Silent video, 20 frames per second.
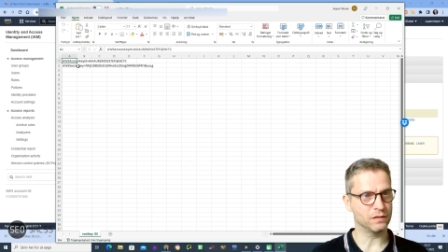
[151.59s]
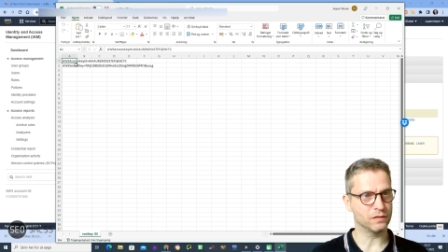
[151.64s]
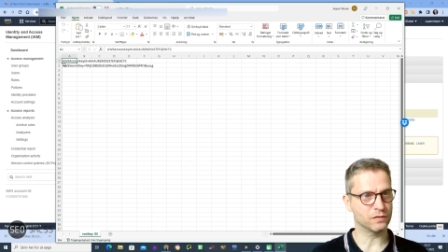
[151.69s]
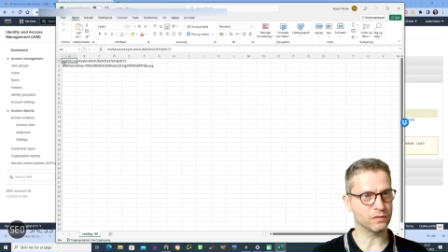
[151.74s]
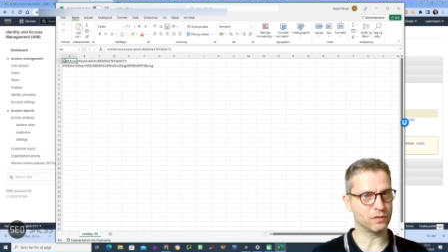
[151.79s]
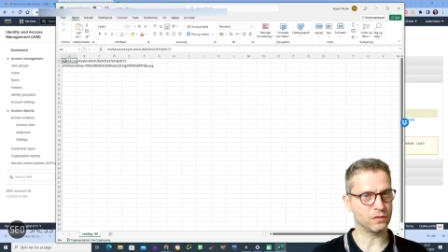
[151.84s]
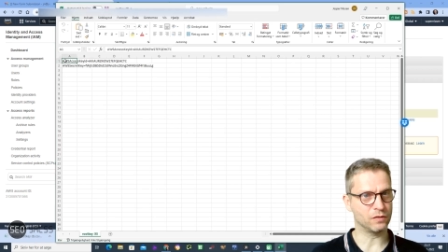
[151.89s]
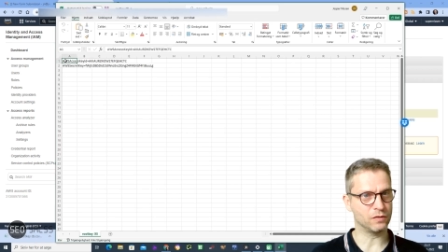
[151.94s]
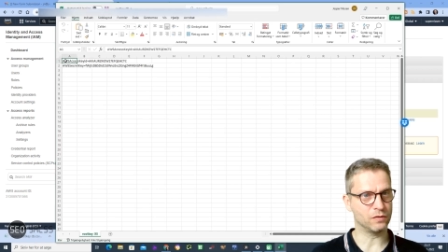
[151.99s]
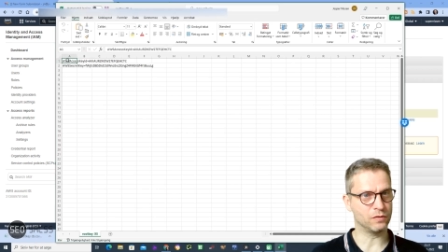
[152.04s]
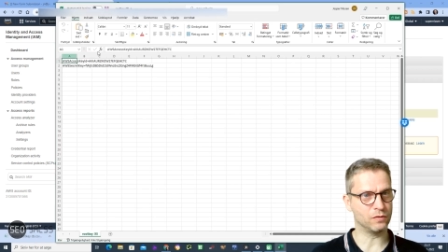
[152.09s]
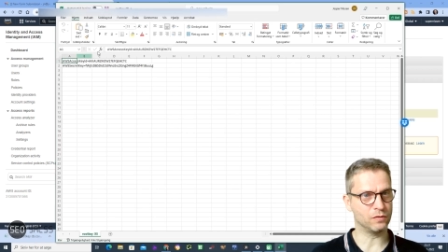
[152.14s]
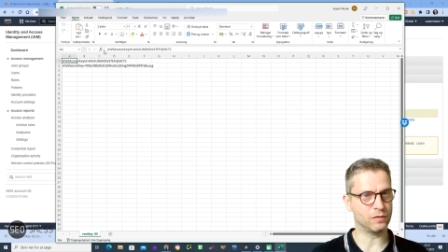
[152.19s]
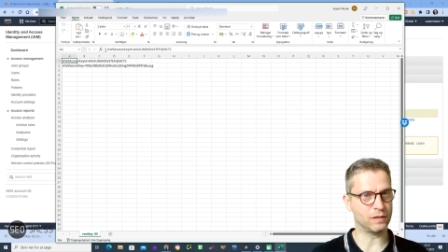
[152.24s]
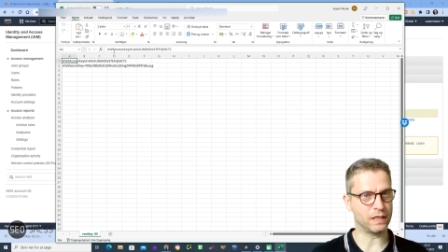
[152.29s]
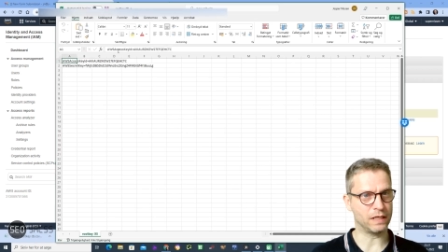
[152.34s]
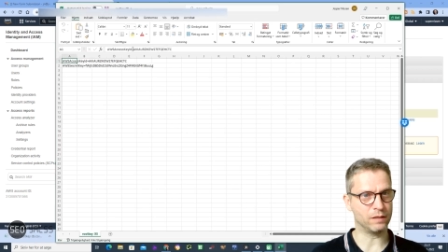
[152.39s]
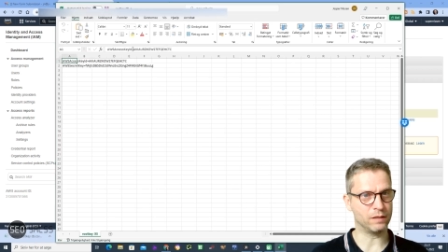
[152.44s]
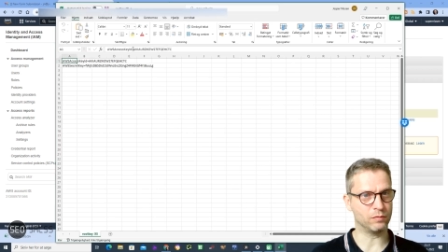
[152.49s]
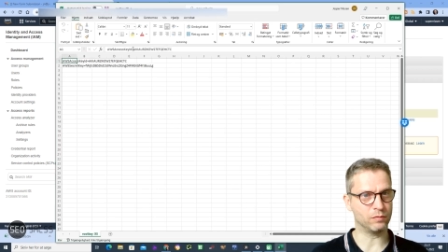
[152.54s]

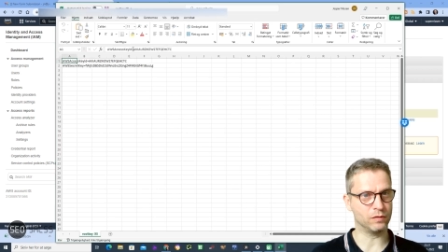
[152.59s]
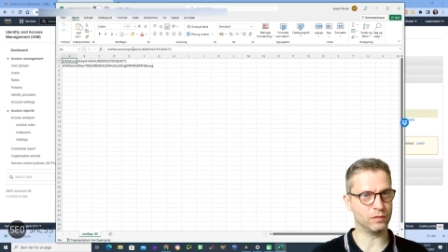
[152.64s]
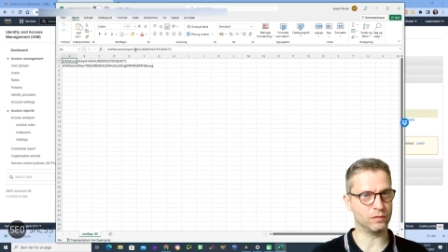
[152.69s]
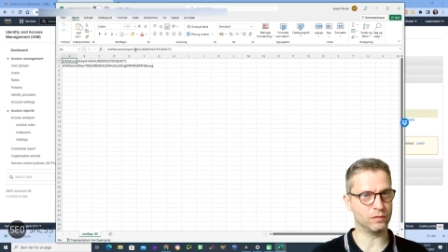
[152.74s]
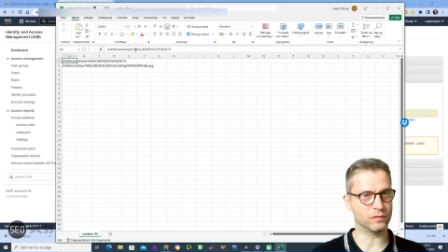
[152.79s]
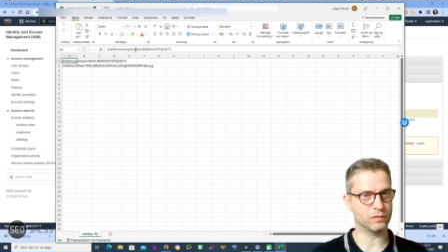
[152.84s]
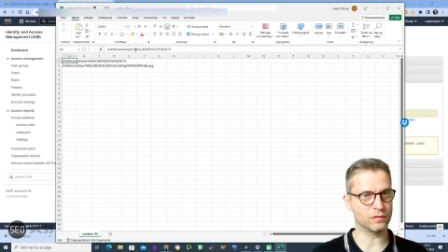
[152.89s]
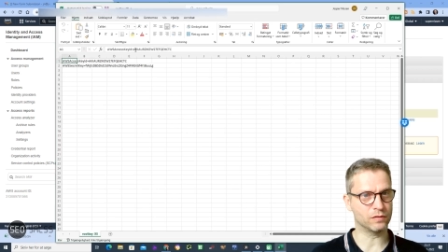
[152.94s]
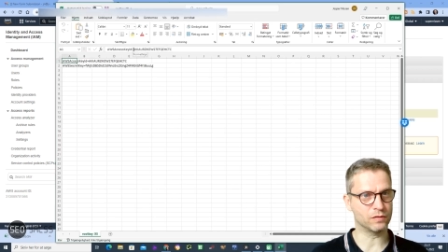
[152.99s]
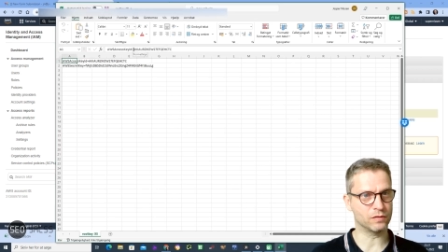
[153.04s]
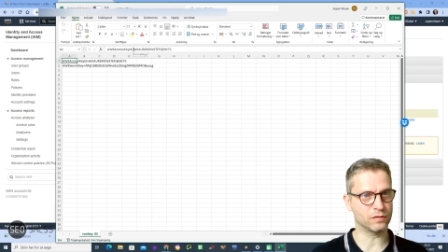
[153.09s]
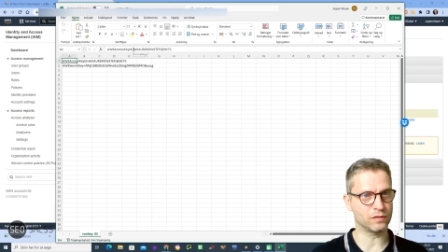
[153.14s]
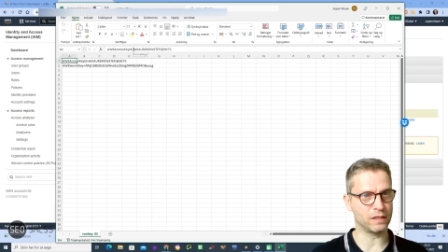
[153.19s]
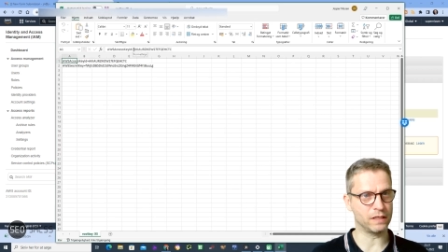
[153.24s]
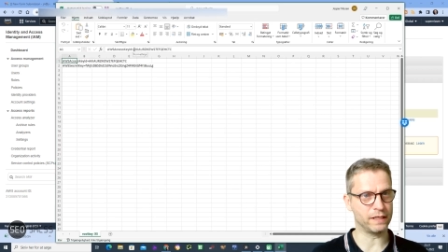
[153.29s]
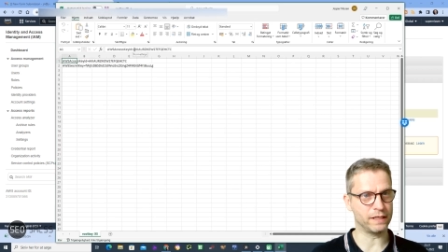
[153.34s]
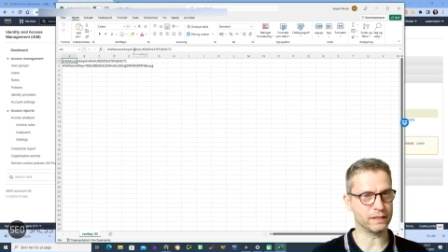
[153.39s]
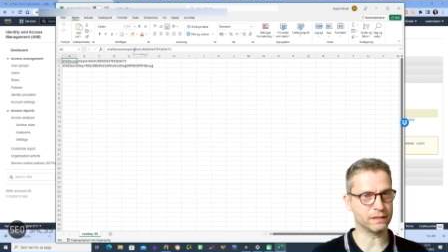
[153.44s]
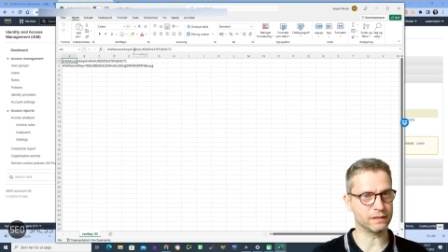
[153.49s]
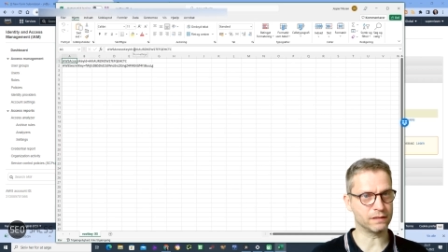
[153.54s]
so I will
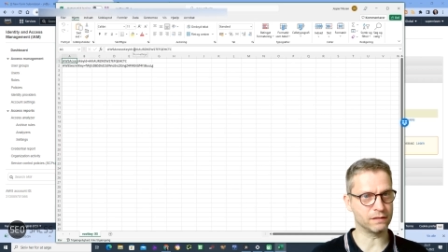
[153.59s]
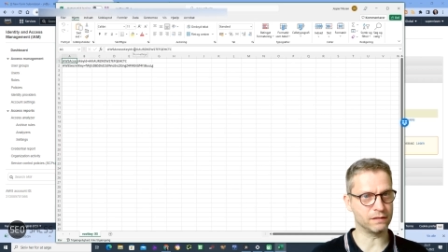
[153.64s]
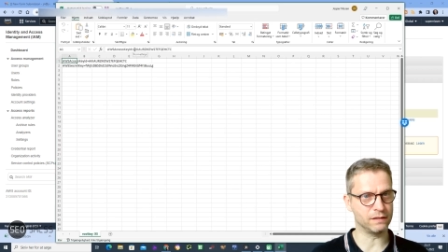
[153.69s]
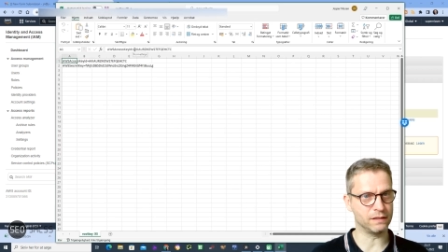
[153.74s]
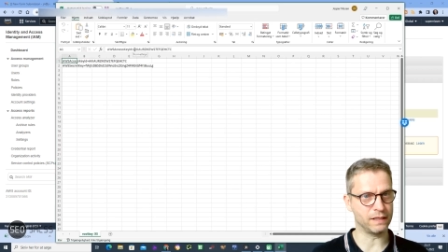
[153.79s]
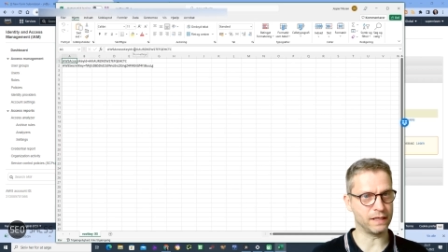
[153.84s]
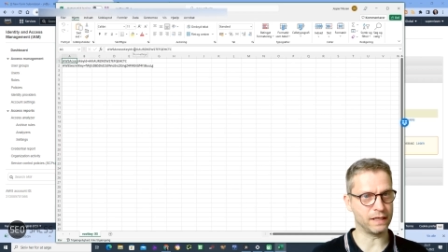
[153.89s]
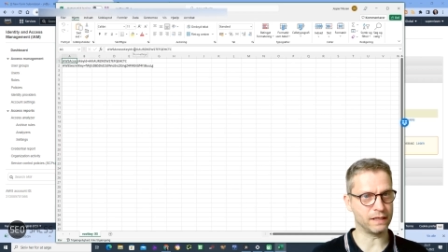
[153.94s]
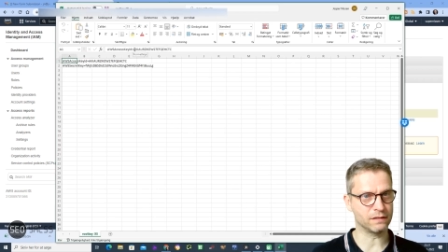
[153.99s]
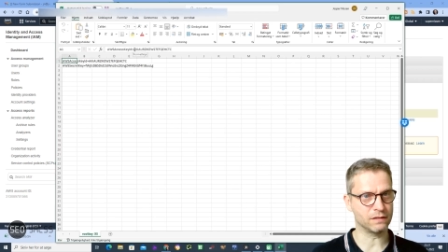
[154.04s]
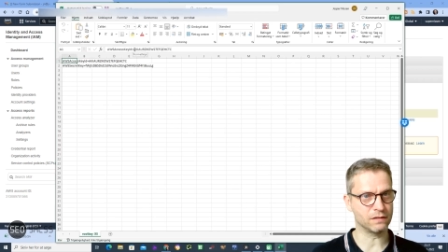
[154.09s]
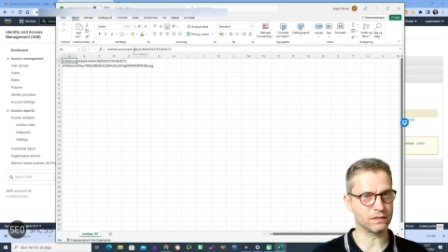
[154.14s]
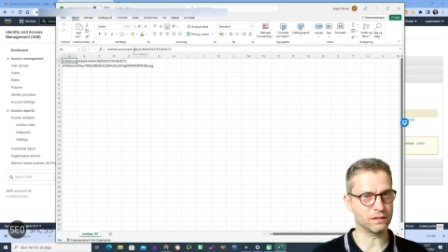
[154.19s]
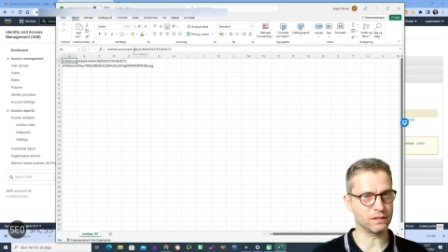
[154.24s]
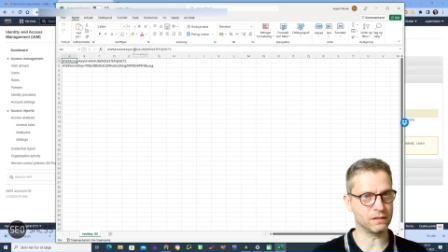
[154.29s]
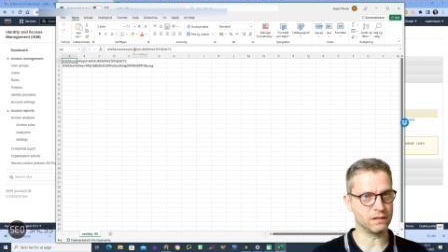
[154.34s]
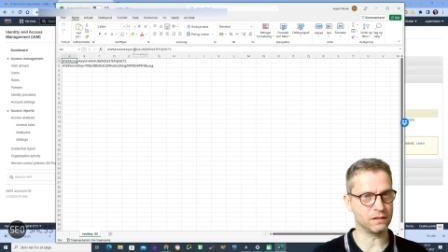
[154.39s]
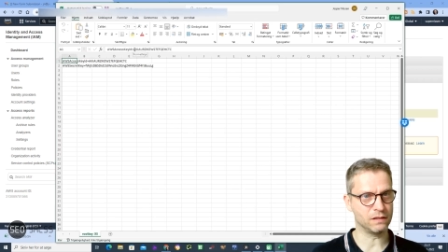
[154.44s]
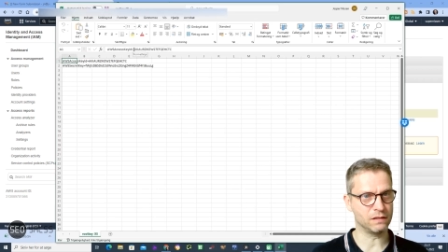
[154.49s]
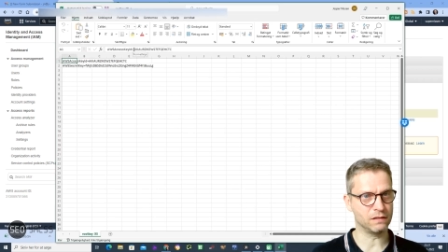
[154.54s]
select the access
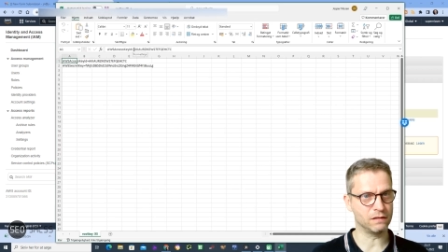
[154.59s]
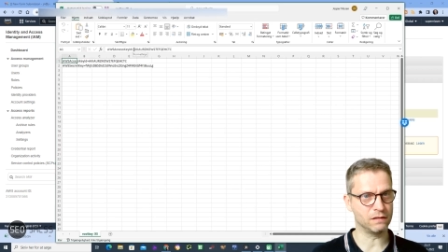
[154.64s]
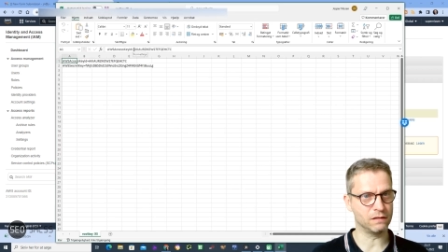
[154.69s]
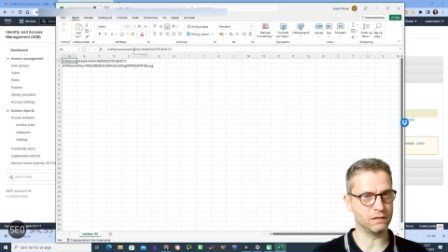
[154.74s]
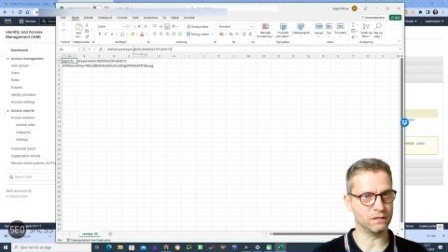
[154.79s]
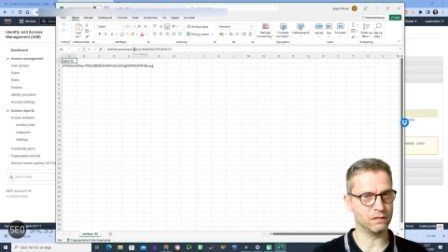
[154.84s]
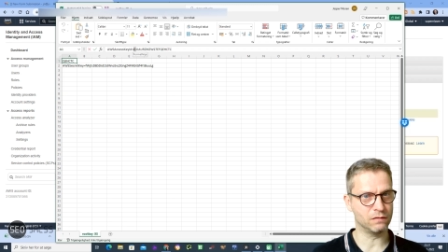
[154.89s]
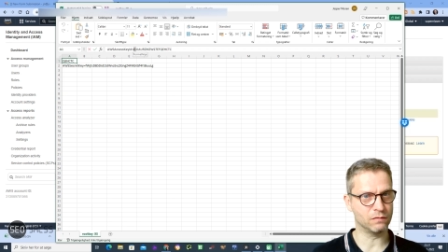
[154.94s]
key